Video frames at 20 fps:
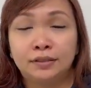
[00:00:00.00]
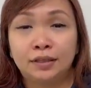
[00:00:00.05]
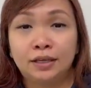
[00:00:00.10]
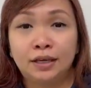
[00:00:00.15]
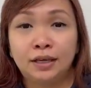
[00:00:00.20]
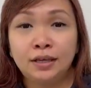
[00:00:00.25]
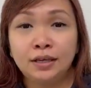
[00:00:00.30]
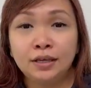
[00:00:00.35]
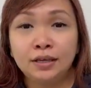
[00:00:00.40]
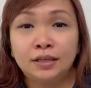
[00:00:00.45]

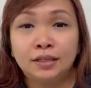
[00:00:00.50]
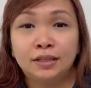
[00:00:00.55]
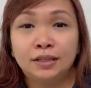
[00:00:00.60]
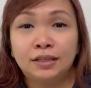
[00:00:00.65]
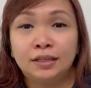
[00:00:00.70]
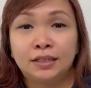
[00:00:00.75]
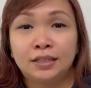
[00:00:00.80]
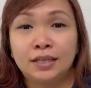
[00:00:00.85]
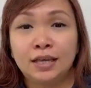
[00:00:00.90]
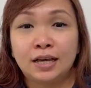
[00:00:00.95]
Okay,
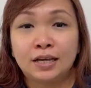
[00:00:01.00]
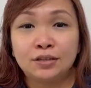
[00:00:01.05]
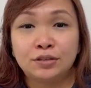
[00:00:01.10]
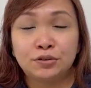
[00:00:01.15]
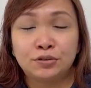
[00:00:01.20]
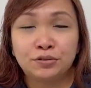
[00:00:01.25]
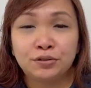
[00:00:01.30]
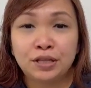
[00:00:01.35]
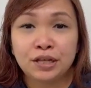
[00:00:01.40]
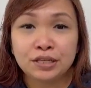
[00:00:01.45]
yeah,
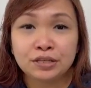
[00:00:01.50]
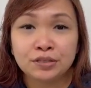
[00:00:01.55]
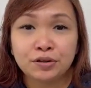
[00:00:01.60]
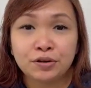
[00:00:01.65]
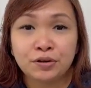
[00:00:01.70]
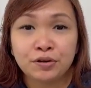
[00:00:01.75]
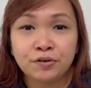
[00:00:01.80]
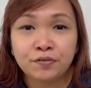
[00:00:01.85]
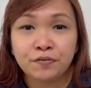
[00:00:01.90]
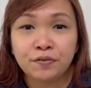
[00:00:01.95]
so that's
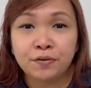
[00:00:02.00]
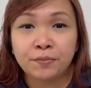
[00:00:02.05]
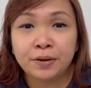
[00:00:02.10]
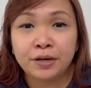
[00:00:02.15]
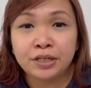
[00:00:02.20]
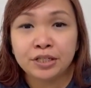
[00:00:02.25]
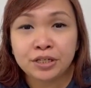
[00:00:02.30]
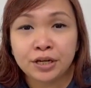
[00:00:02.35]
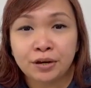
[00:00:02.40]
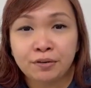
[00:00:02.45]
all for
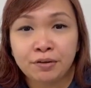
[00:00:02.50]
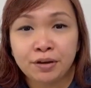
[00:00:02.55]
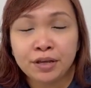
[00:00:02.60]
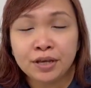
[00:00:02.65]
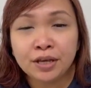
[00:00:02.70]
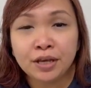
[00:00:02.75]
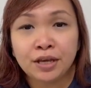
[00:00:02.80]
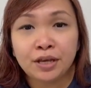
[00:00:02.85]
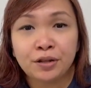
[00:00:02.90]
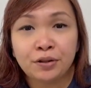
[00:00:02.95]
my
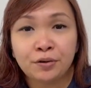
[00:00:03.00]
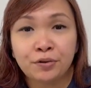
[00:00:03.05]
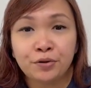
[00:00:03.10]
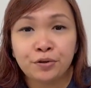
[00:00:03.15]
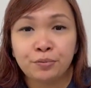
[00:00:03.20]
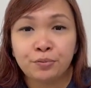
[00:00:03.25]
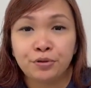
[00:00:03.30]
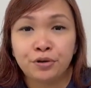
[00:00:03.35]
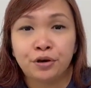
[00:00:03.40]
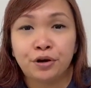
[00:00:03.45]
sharing and
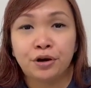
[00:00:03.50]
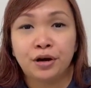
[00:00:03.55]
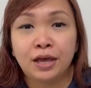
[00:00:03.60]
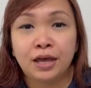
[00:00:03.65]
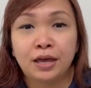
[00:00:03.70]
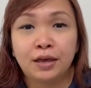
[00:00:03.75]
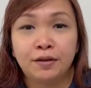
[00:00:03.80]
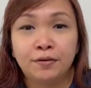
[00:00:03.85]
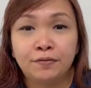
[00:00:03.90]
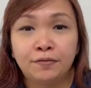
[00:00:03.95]
hope you all
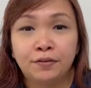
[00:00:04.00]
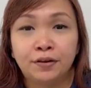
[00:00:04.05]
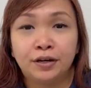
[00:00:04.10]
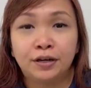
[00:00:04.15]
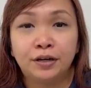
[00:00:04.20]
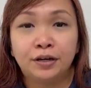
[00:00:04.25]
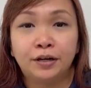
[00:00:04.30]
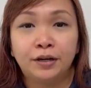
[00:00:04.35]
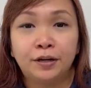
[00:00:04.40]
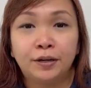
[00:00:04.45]
have
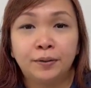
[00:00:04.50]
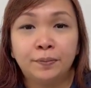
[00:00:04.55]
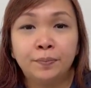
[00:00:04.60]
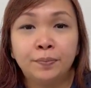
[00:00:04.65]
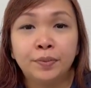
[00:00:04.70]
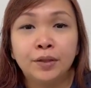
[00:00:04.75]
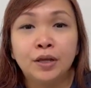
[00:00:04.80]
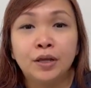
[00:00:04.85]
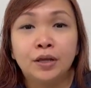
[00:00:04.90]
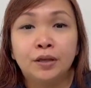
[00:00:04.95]
uh,
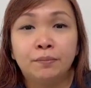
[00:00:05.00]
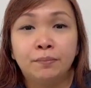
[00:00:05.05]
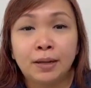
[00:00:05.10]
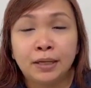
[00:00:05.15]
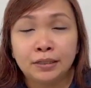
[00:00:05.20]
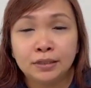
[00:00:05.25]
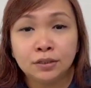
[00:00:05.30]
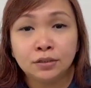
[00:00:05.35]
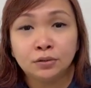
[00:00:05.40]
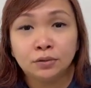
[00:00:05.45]

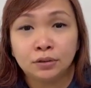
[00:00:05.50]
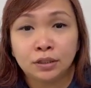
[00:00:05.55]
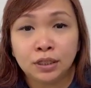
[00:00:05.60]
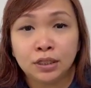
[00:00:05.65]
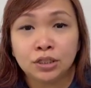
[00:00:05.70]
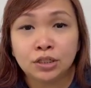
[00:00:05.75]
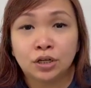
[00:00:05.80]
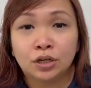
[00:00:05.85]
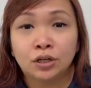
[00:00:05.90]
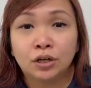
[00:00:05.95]
better
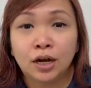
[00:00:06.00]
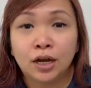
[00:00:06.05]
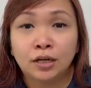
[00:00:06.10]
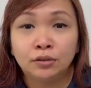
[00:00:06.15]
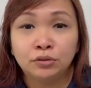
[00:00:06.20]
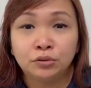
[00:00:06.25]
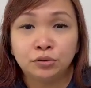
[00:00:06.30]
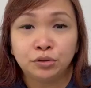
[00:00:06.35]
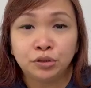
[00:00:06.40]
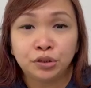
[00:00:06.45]
knowledge on
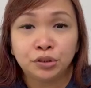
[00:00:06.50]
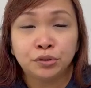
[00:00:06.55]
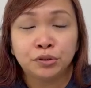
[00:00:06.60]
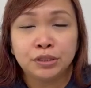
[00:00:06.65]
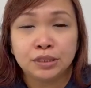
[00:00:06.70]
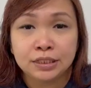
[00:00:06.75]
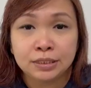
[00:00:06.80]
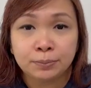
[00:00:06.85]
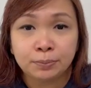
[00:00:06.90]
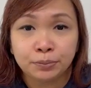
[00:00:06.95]
how to
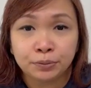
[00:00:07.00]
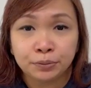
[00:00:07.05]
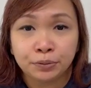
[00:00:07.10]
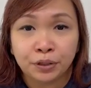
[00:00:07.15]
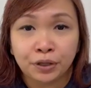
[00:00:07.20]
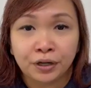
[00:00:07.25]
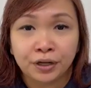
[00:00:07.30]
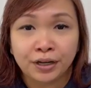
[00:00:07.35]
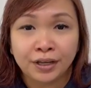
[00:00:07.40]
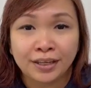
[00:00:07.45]
use deep blue
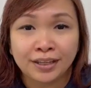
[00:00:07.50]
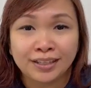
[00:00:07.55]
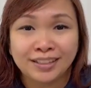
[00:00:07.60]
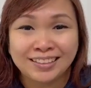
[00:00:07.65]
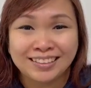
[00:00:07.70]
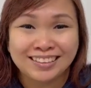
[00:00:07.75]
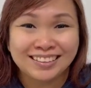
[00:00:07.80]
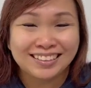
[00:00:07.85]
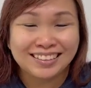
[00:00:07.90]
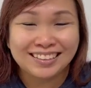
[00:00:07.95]
oil.
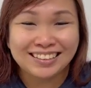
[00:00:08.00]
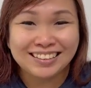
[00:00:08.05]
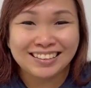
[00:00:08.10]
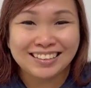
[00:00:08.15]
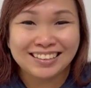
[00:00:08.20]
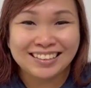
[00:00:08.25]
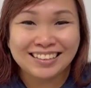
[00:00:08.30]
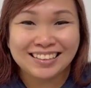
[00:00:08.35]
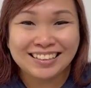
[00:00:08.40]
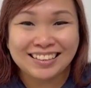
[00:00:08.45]

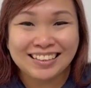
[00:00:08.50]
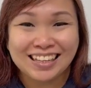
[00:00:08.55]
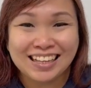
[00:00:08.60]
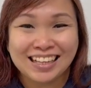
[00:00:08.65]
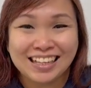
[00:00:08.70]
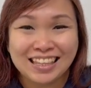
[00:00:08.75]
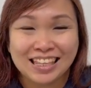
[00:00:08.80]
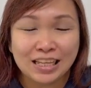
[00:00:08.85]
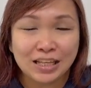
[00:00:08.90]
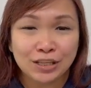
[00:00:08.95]
Yeah,
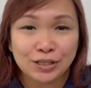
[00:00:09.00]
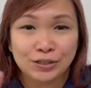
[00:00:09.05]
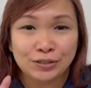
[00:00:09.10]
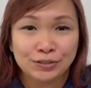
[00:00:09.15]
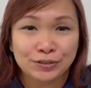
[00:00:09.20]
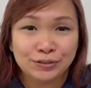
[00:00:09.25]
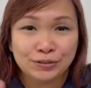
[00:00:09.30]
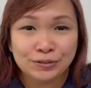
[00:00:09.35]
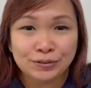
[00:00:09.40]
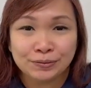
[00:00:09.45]
thank
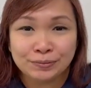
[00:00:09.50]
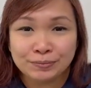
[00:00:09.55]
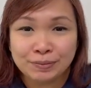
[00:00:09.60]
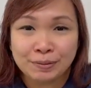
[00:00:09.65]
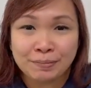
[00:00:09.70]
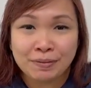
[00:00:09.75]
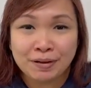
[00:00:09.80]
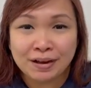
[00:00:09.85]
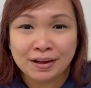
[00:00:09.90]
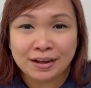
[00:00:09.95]
you.
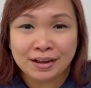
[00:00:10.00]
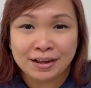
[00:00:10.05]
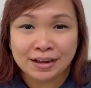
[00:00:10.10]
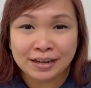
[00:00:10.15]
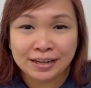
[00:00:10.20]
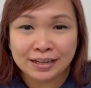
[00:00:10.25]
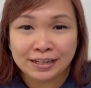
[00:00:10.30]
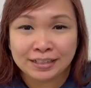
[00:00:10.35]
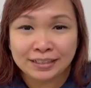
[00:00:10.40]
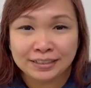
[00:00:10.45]

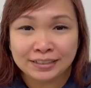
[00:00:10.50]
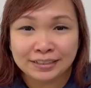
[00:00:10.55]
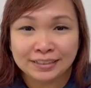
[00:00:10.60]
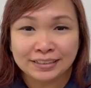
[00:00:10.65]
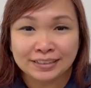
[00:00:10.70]
Bye-bye.